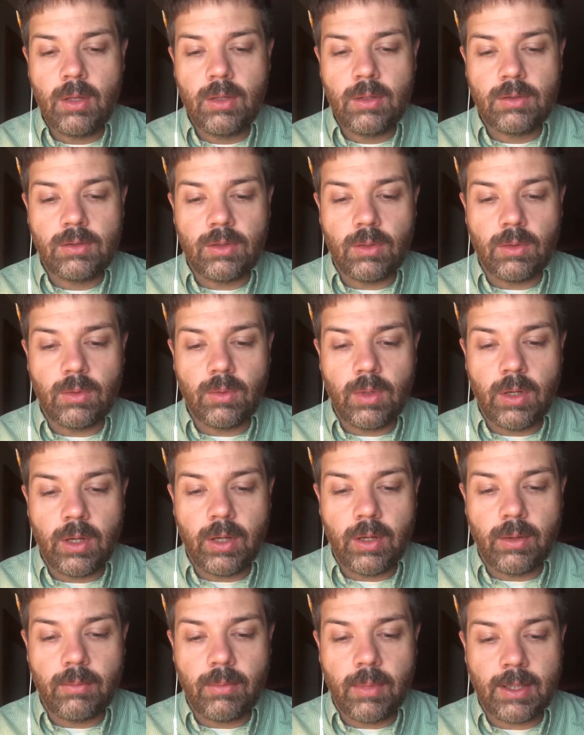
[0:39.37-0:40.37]

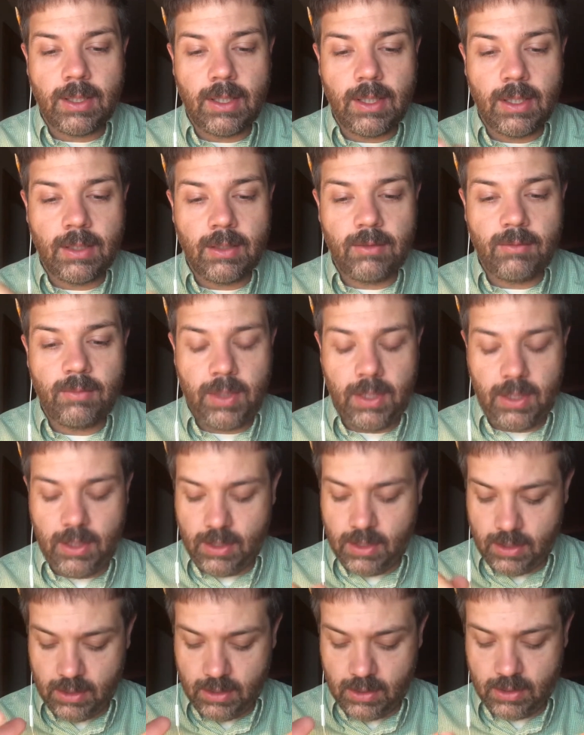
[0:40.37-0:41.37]
So at the end of
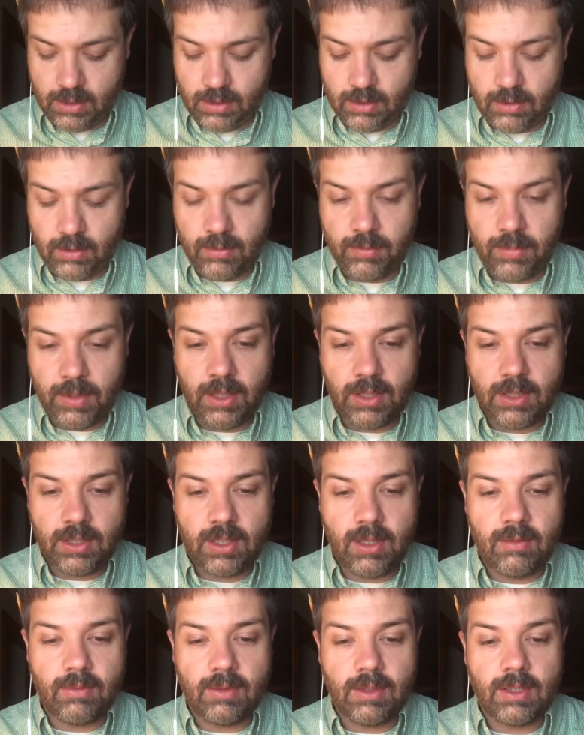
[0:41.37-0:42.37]
page 6, start of page
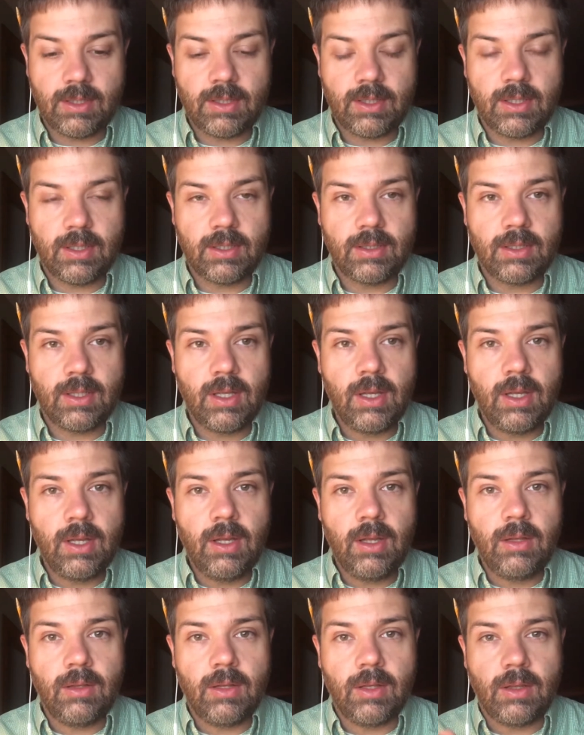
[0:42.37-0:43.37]
7, it says
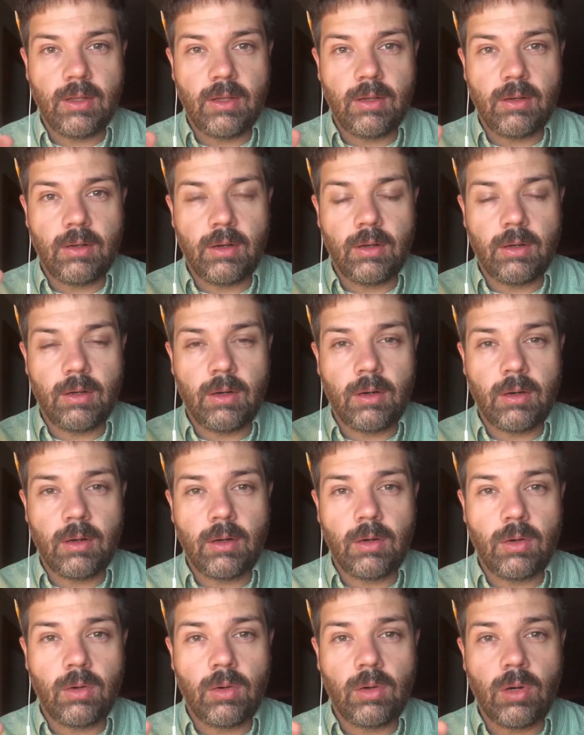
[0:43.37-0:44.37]
that there
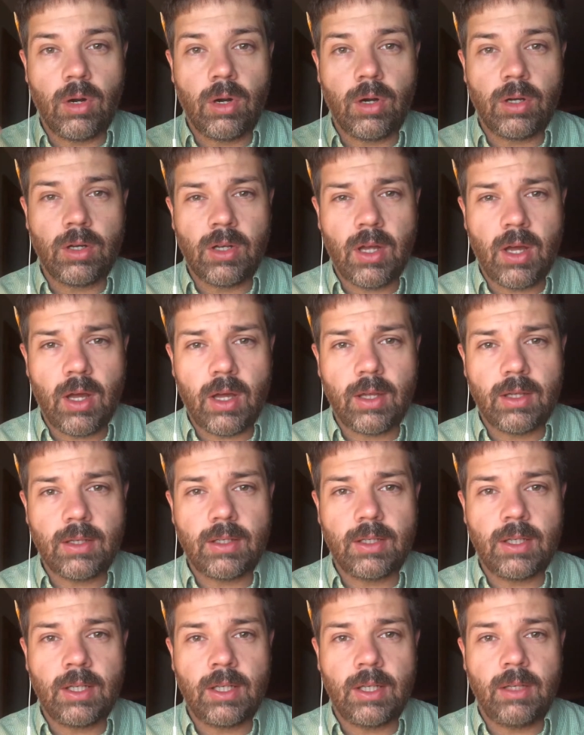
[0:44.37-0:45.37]
are or are not
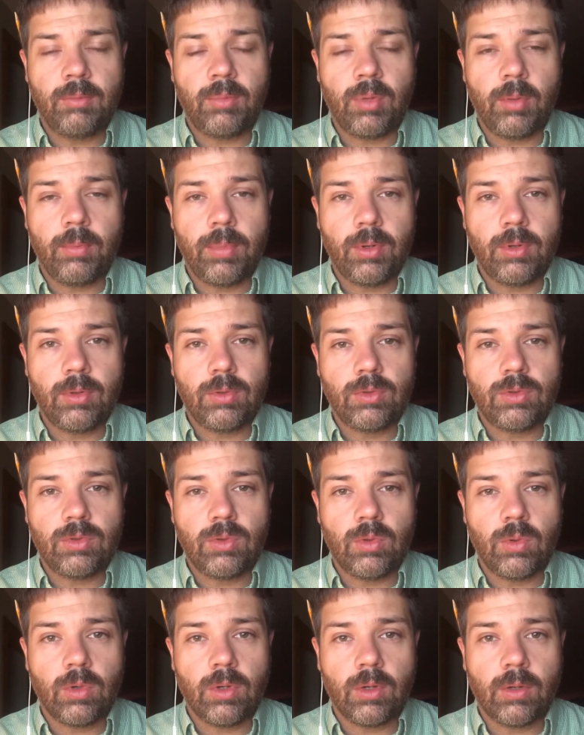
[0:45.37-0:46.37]
any
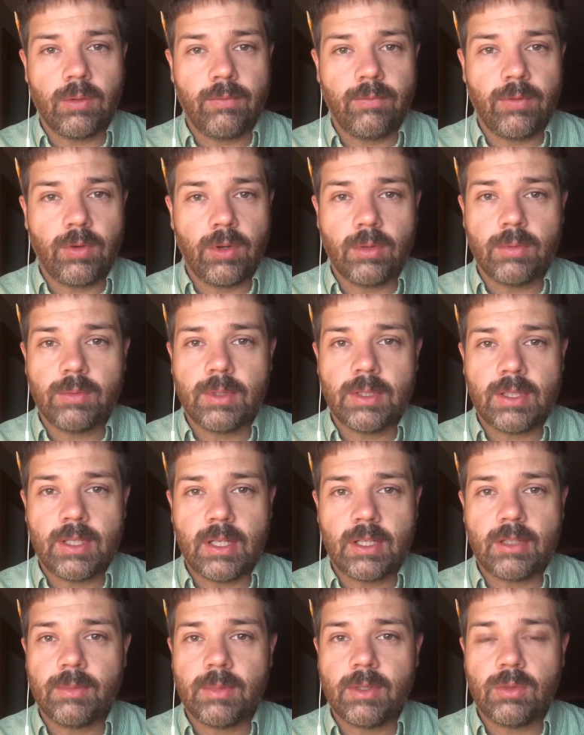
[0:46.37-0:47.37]
proposed or confirmed
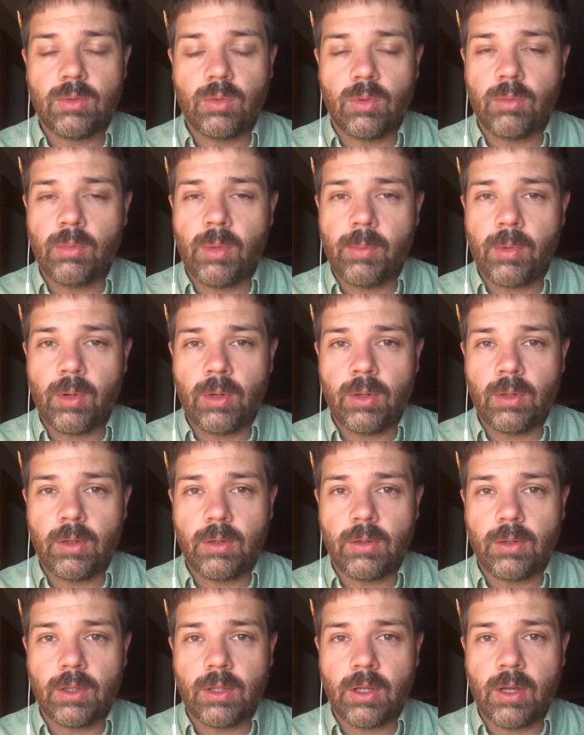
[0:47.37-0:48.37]
assessments. Well, remember
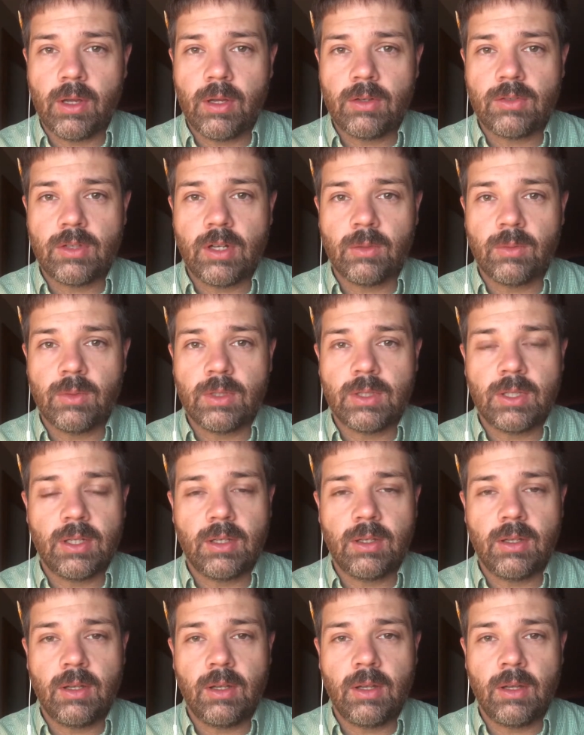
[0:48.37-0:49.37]
earlier in the contract we
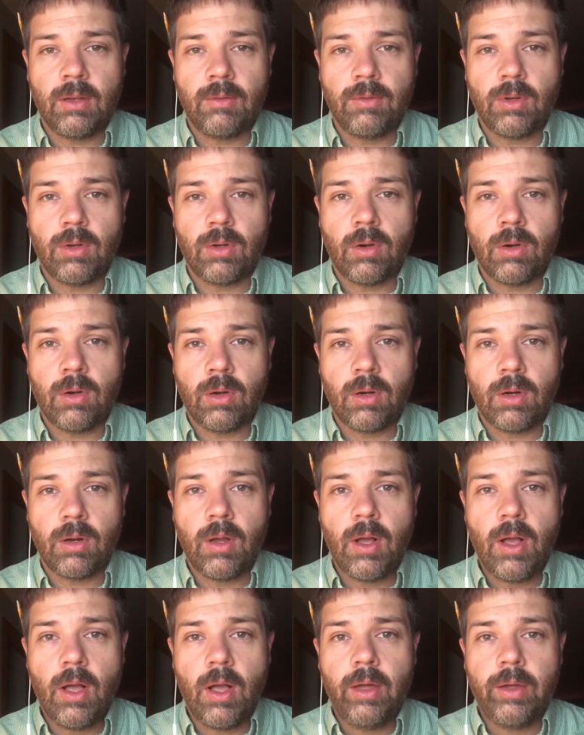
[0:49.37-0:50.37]
said that if there are
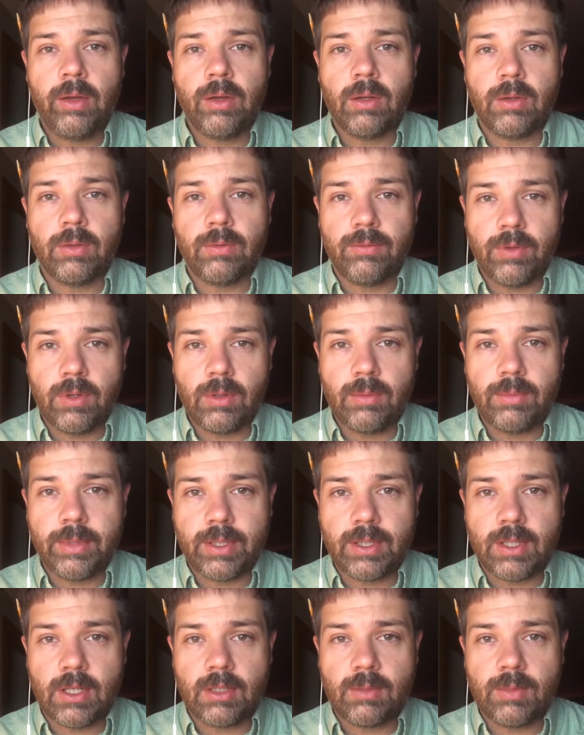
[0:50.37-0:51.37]
confirmed
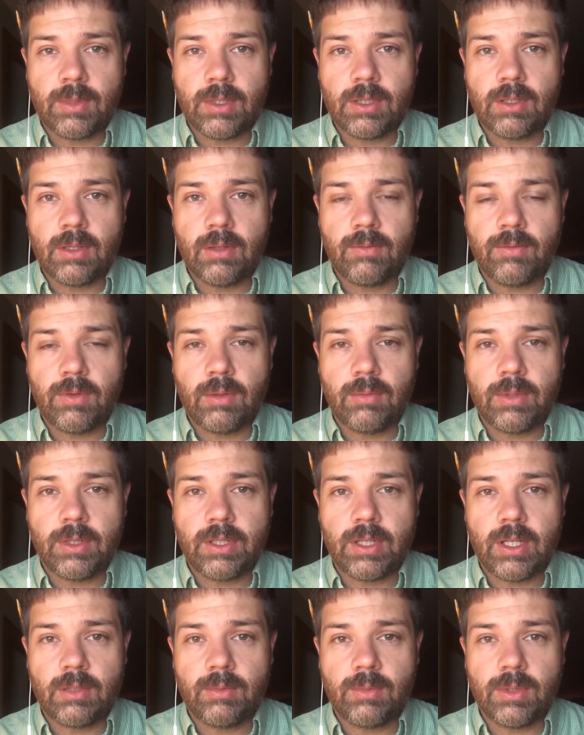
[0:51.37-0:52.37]
assessments
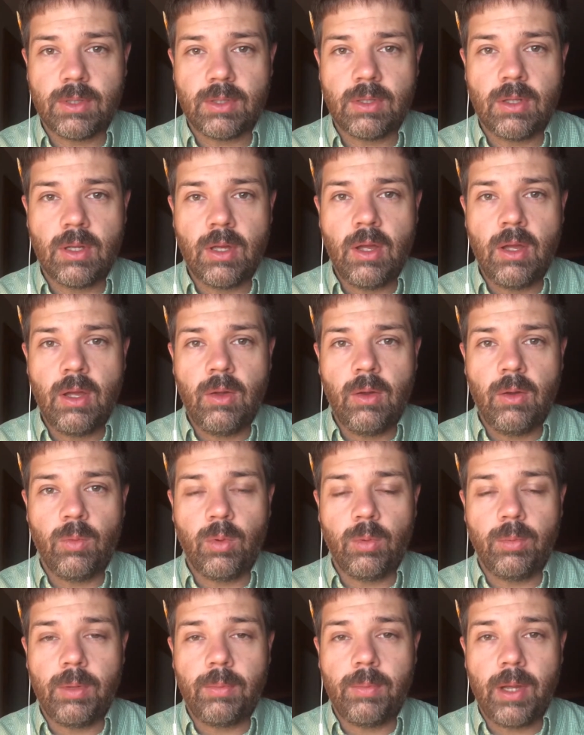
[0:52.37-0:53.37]

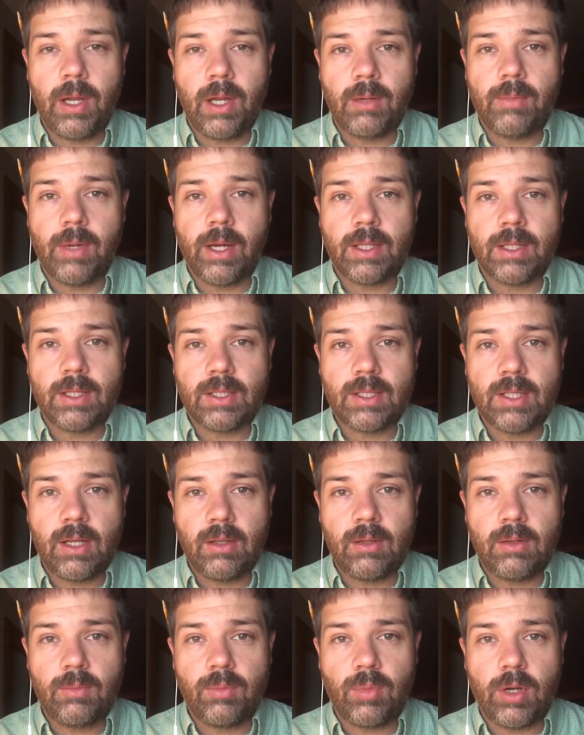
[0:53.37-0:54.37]
will be paid by the
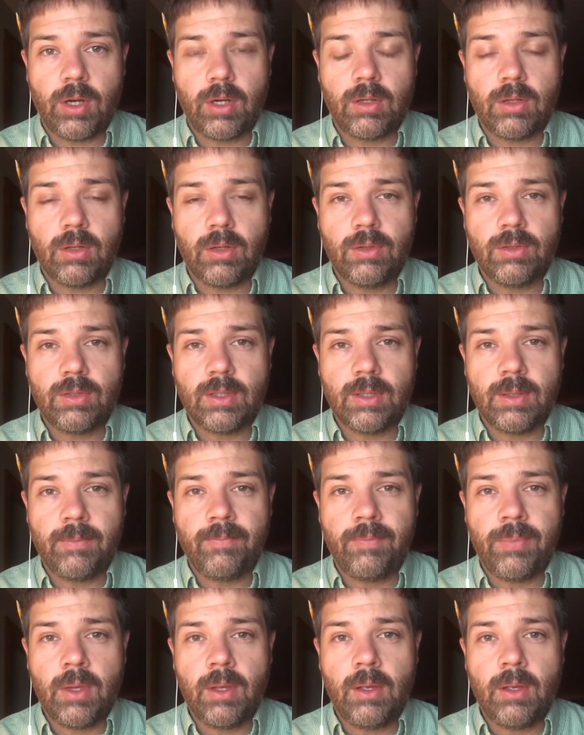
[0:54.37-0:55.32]
seller prior to closing.